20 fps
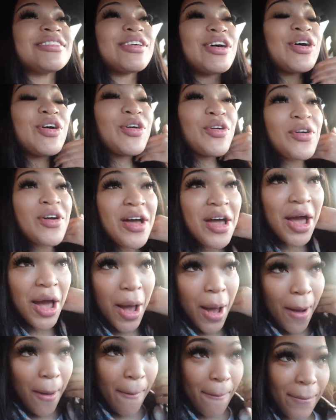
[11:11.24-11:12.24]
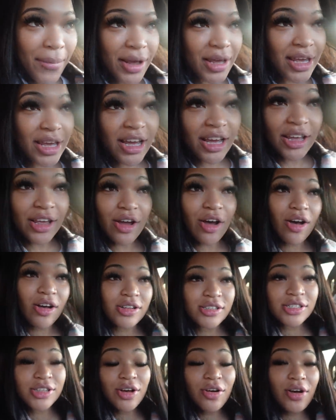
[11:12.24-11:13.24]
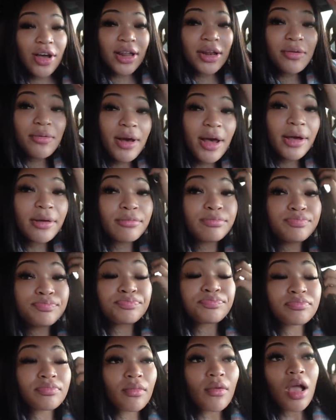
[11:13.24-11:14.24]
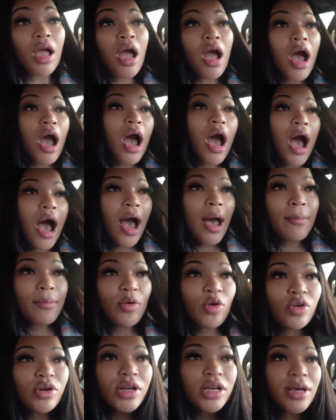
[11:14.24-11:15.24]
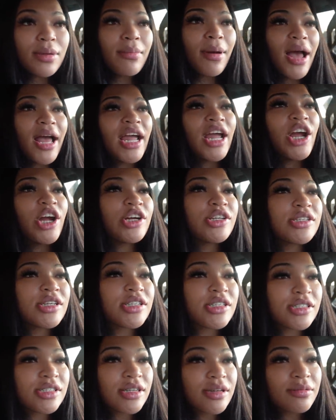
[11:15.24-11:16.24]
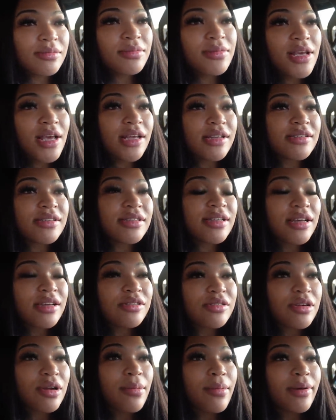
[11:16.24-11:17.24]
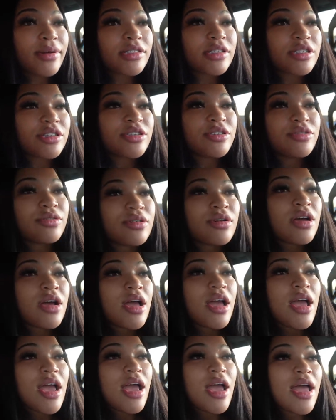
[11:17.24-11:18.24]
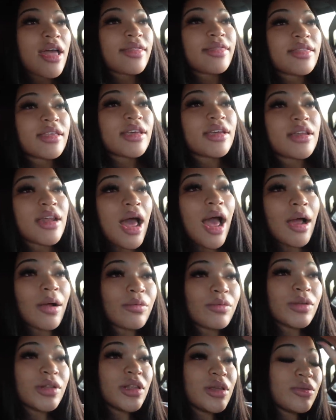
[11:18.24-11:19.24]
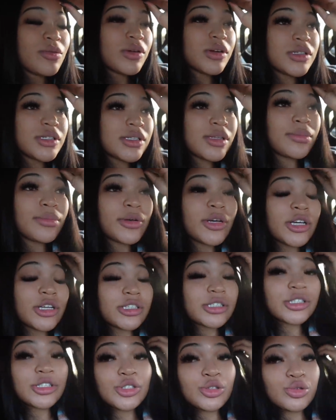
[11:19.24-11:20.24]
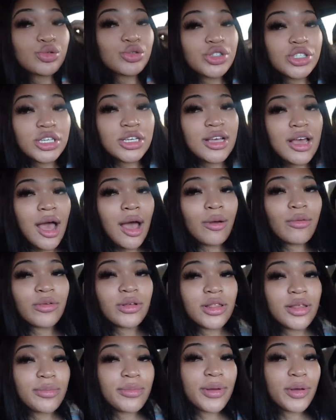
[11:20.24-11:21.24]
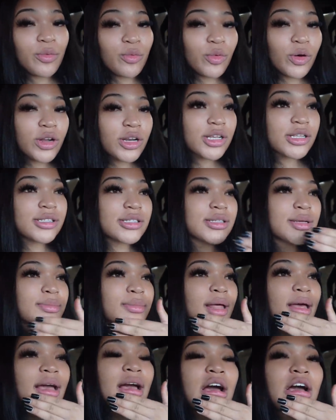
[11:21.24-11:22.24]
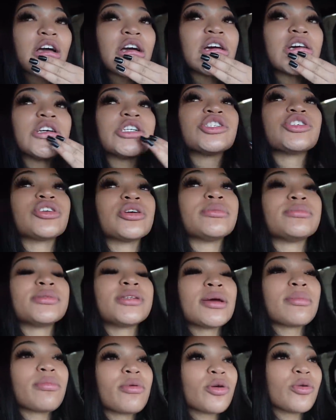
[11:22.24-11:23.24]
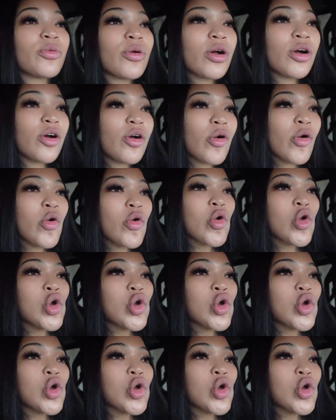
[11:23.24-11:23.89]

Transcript: so, but yeah, yeah. So anyway. I'm going to get my hair touched up. Yes, that's what I'm about to do. And then I really want some good sushi. I really been wanting some like a good shrimp tempura. roll.